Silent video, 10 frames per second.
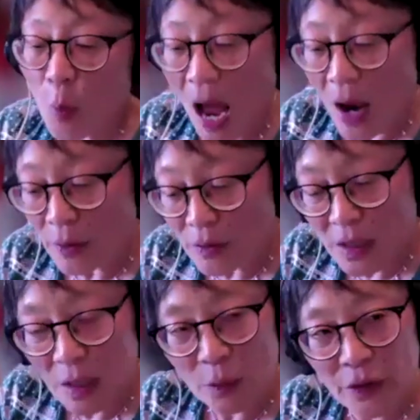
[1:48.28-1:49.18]
How you
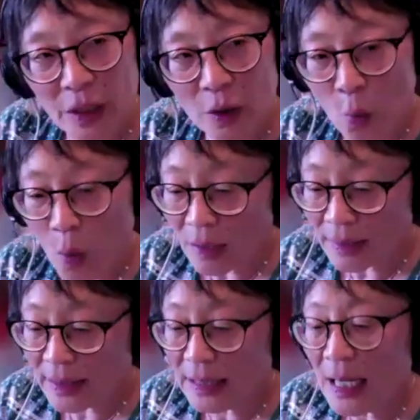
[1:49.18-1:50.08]
deal with
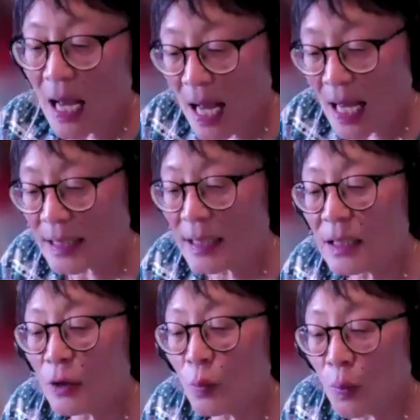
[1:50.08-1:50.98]
inequality has to
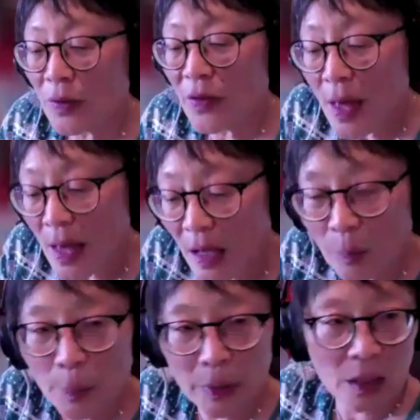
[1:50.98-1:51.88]
do with
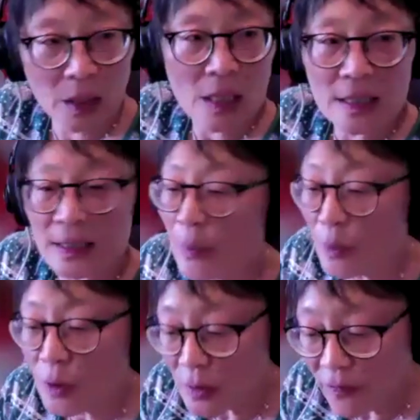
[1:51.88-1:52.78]
helping
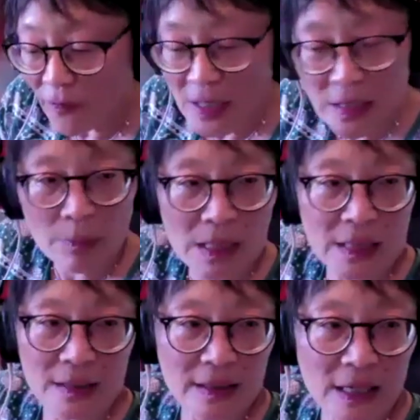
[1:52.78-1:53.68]
someone who's
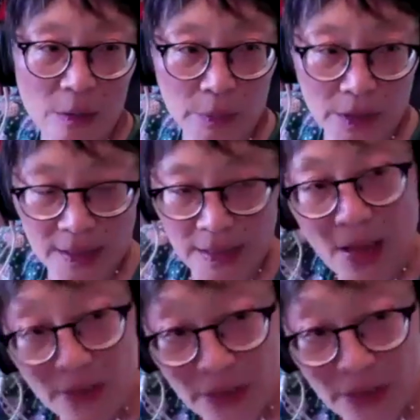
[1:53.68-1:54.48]
fundamentally helpless.